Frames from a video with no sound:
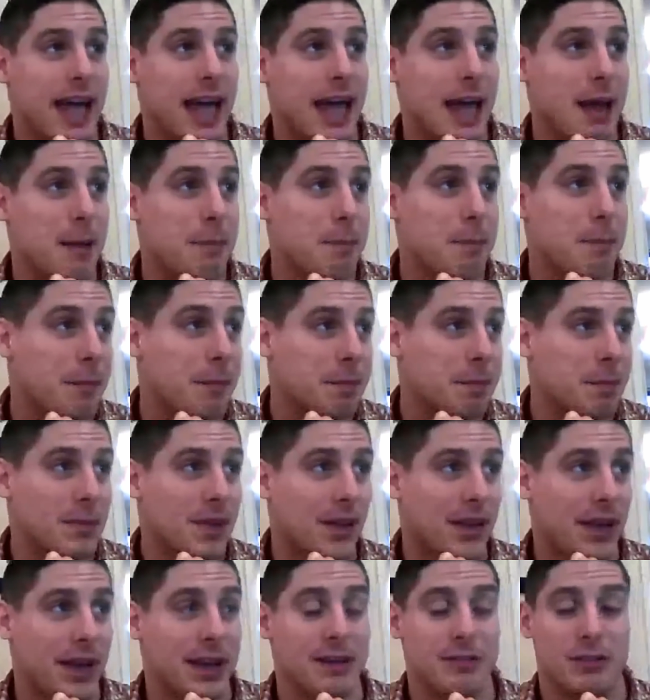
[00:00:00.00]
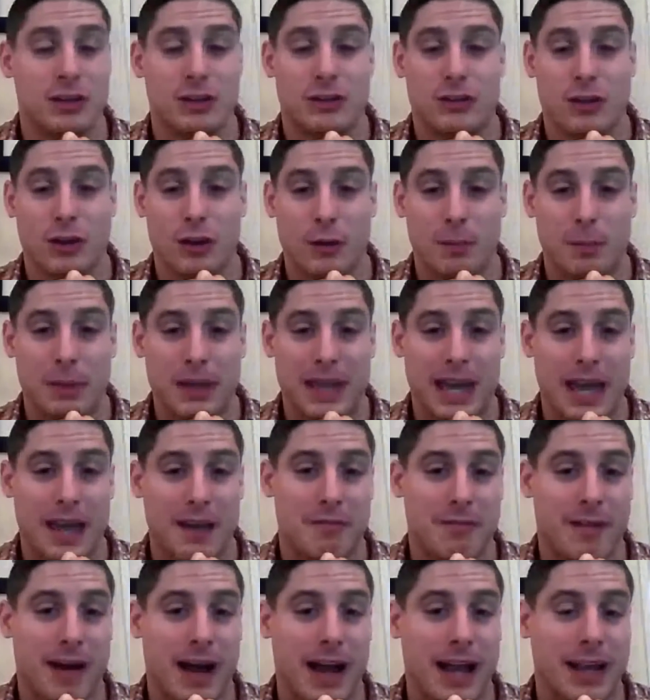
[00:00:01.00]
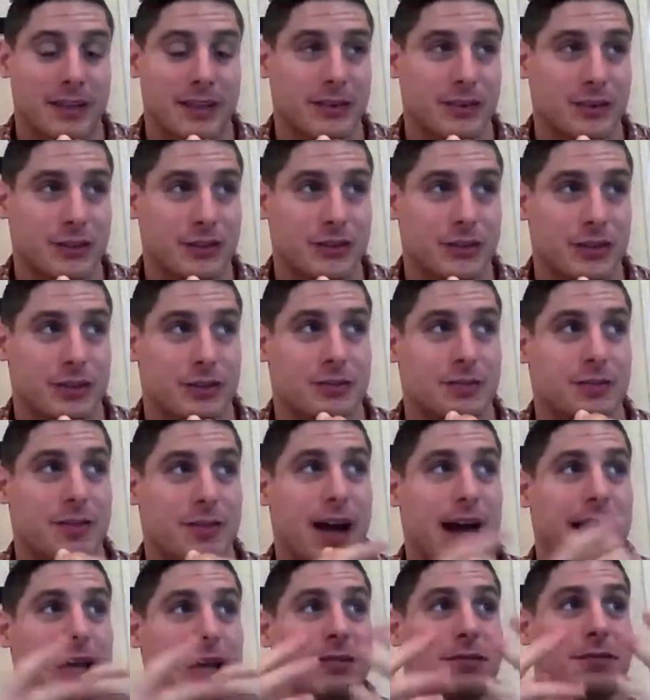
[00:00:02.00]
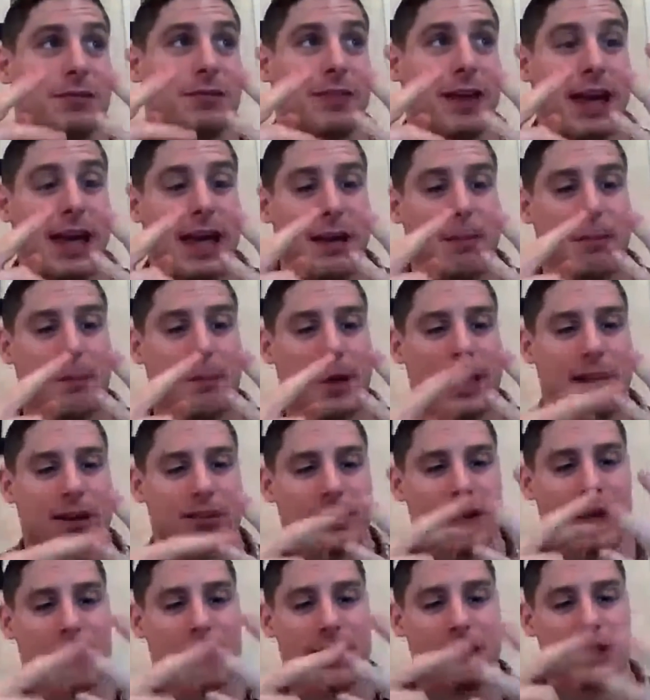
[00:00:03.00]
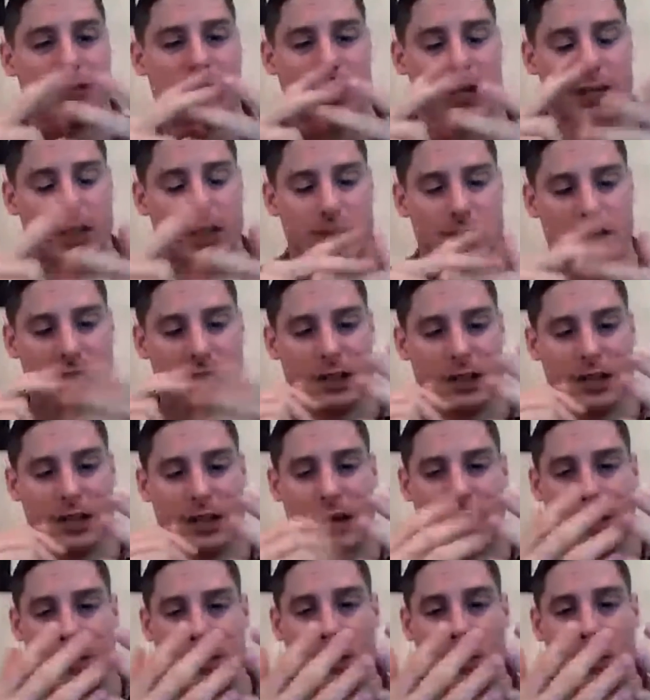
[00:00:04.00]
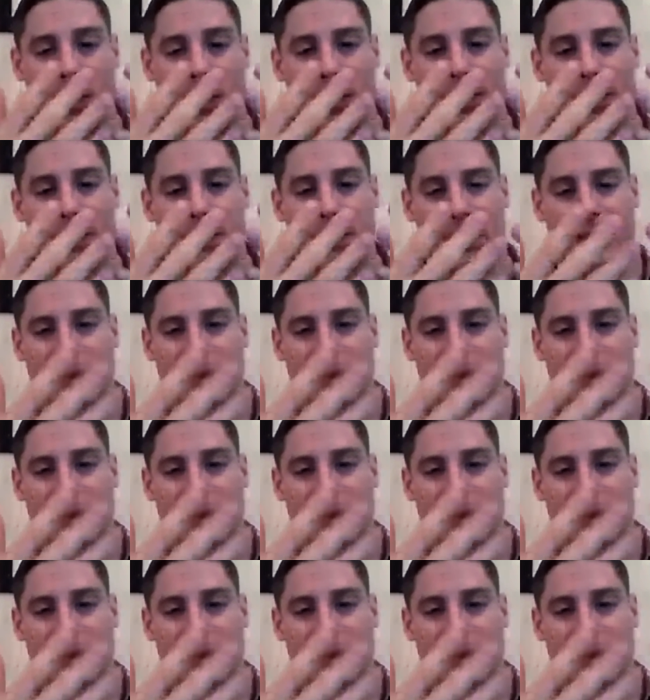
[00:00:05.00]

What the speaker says: and if you do the BFI, there's 5 personality traits, but one of the